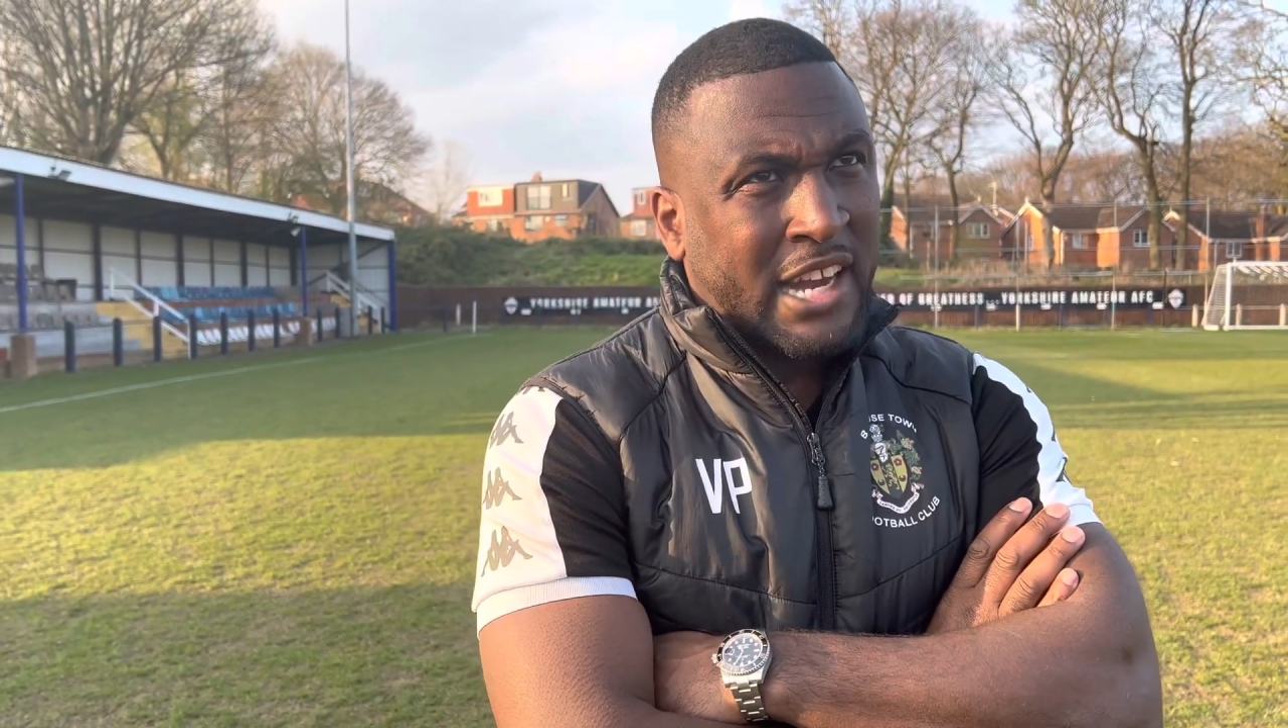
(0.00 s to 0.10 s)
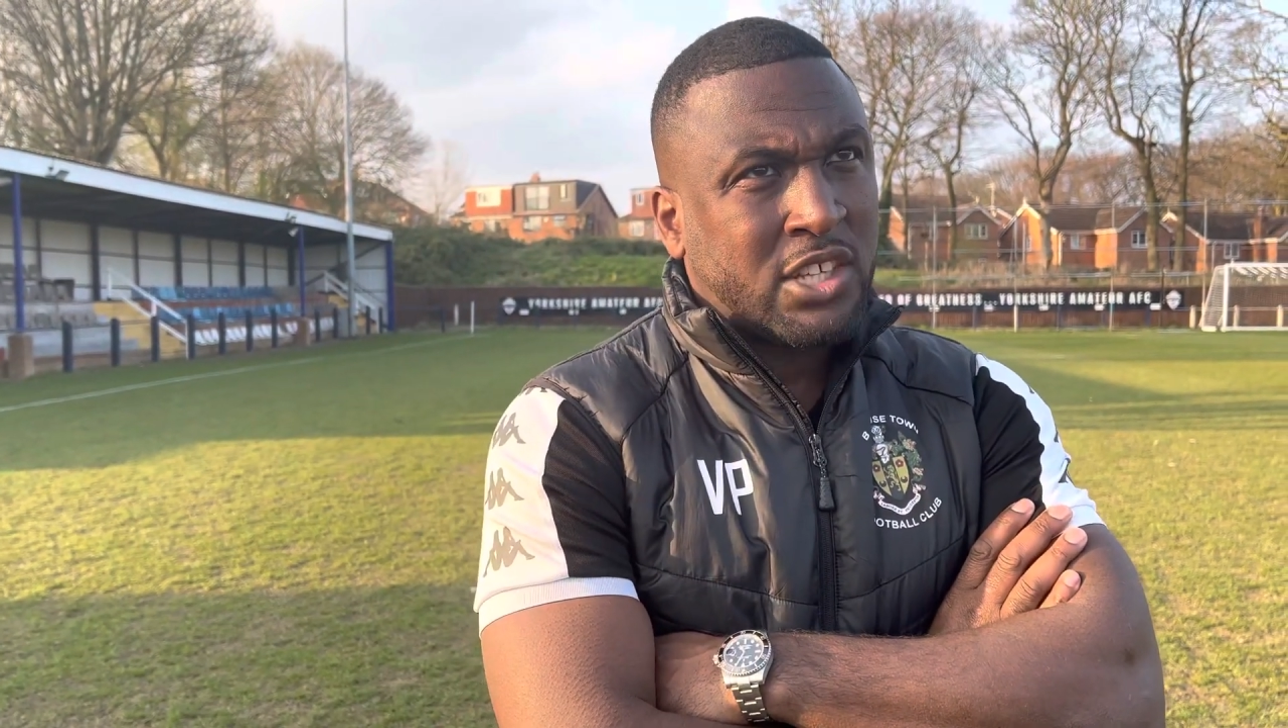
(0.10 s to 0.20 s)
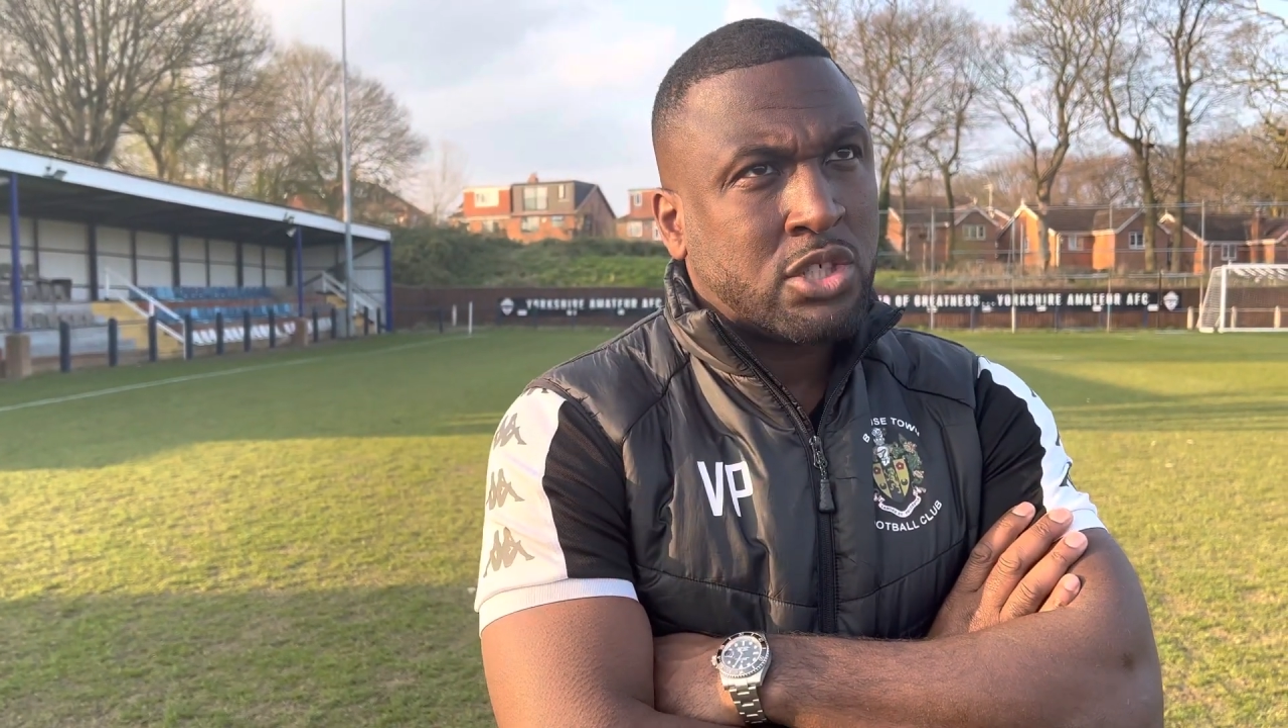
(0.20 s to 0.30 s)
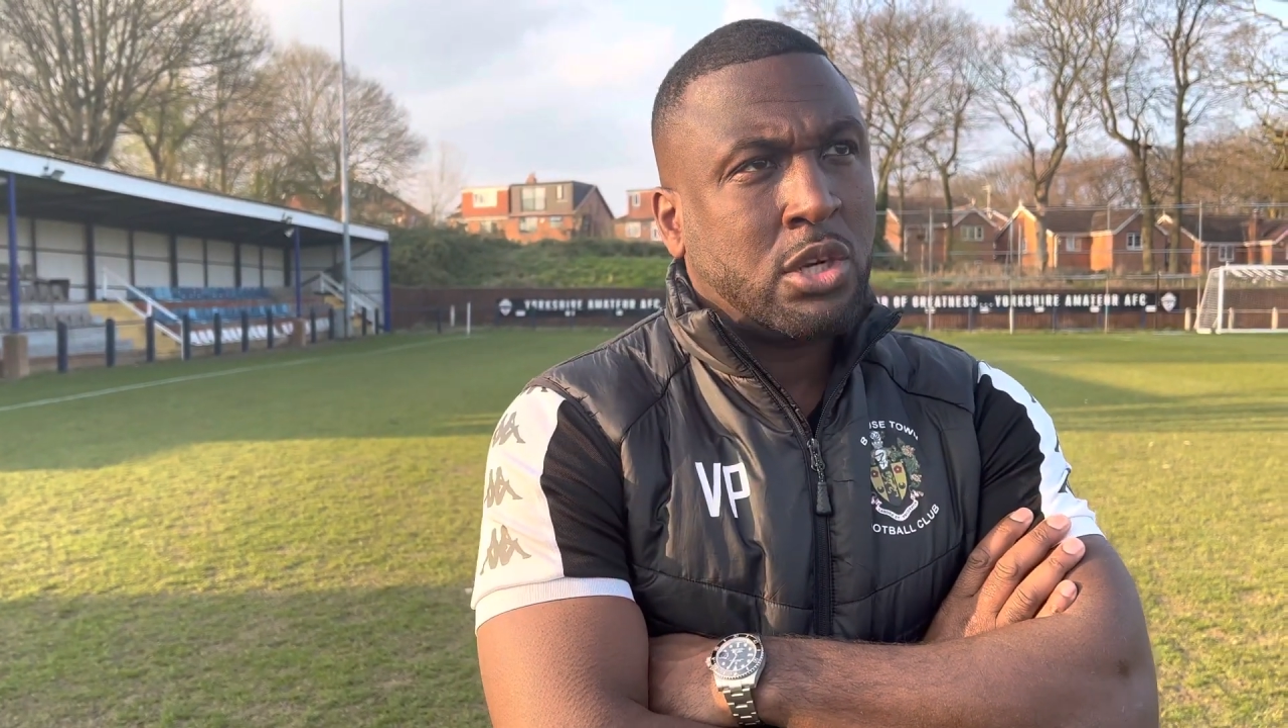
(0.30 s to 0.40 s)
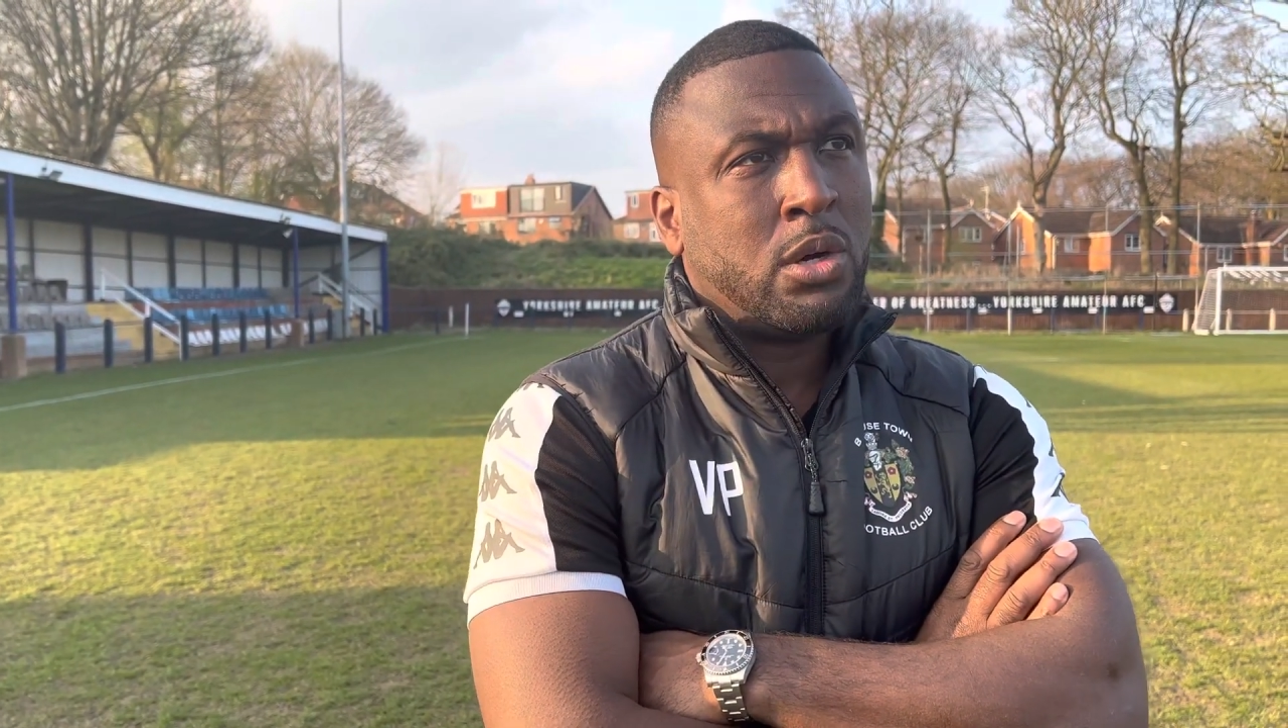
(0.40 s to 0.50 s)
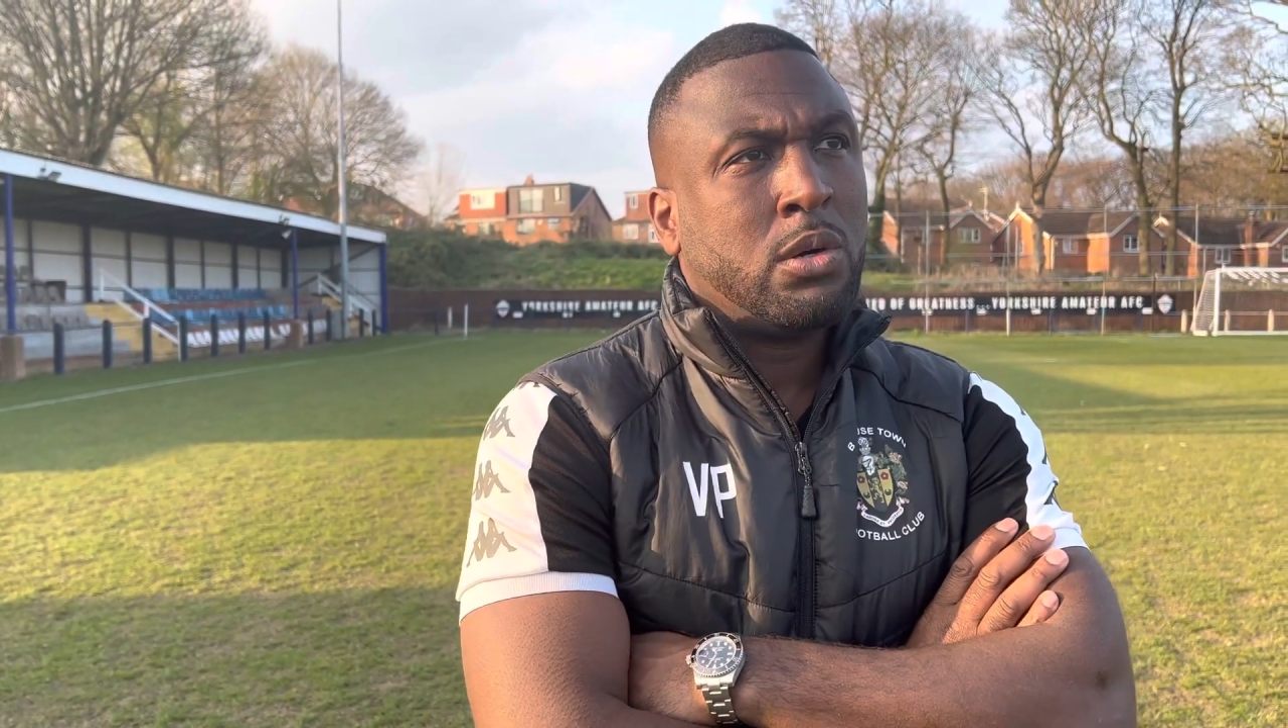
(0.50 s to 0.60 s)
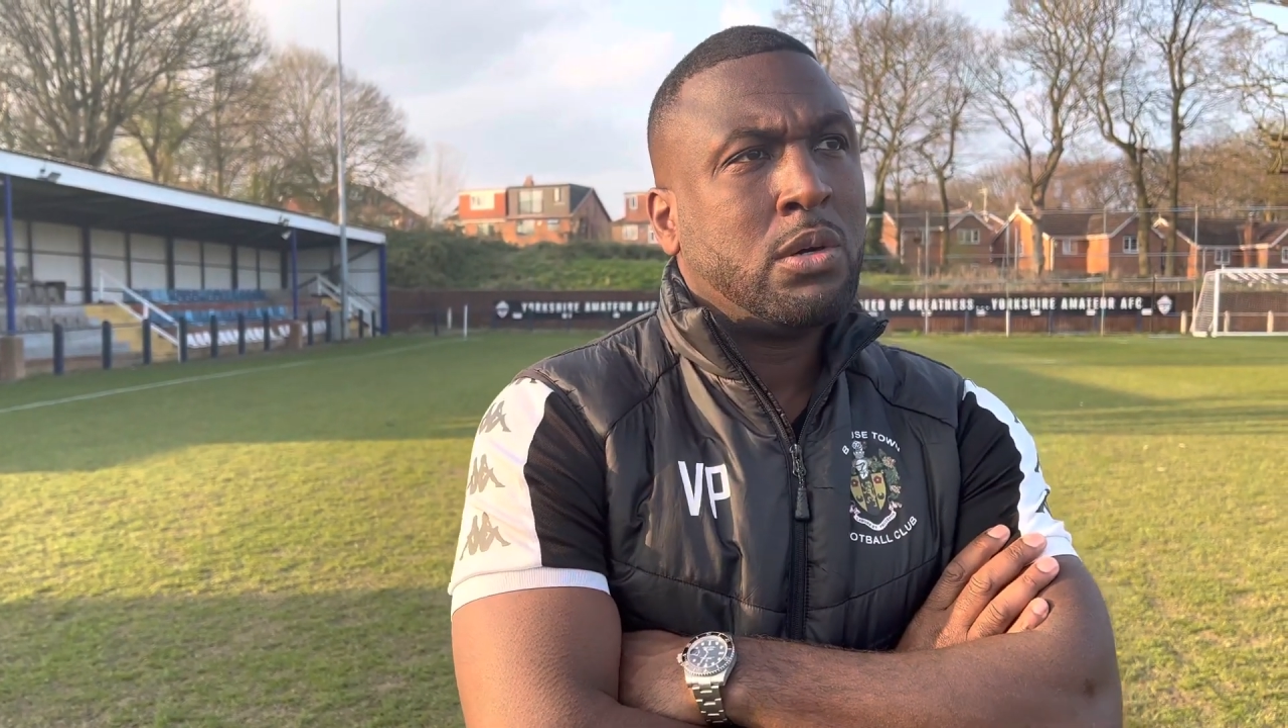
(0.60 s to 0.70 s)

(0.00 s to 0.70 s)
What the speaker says: so.